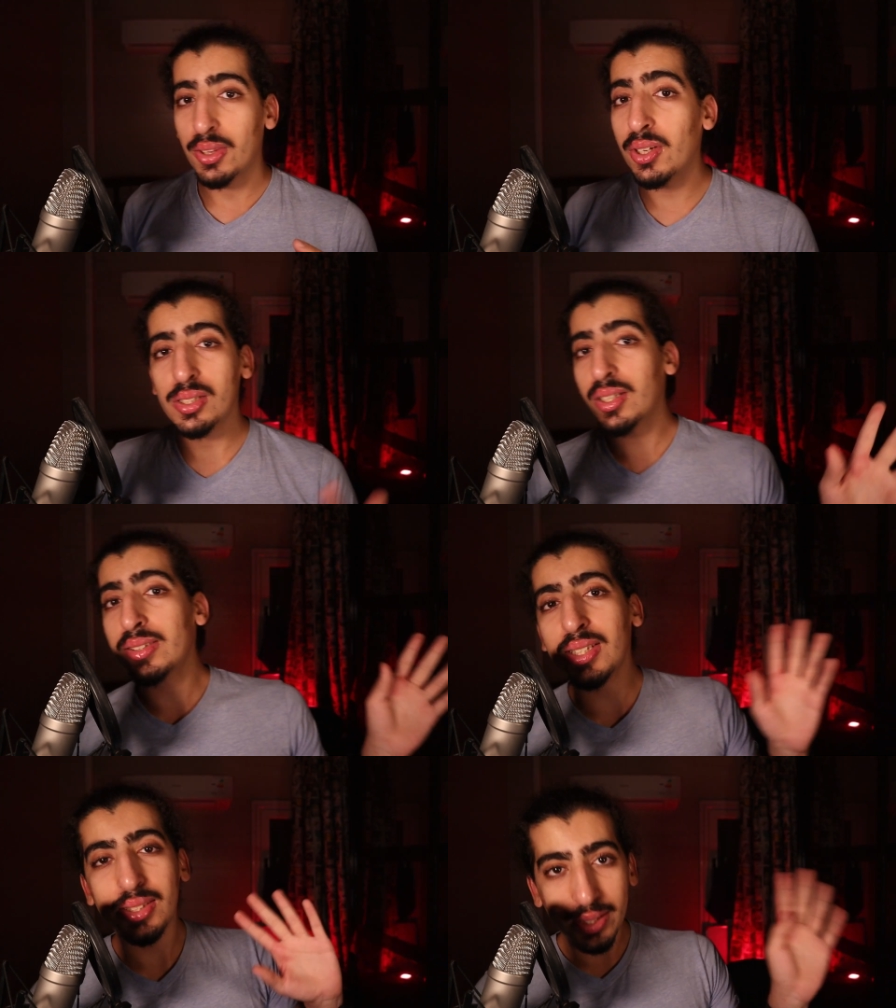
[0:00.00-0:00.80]
The
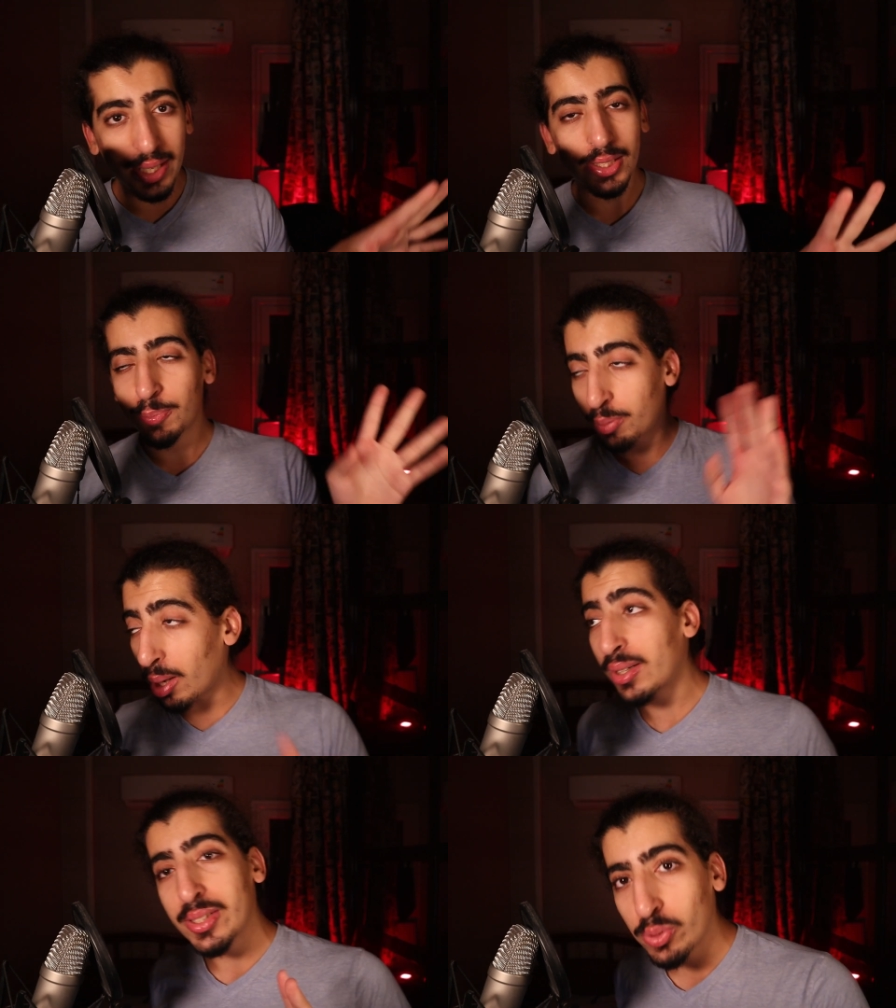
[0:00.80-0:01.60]
result is yes,
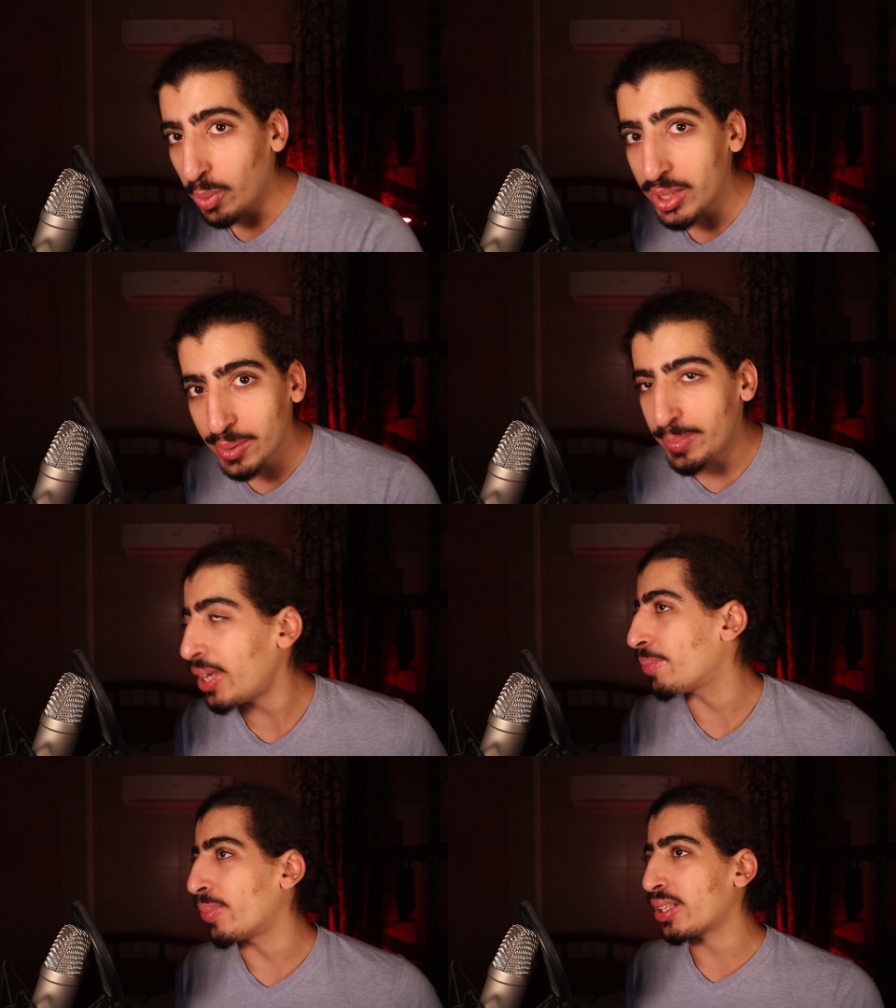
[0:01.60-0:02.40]
progress was made,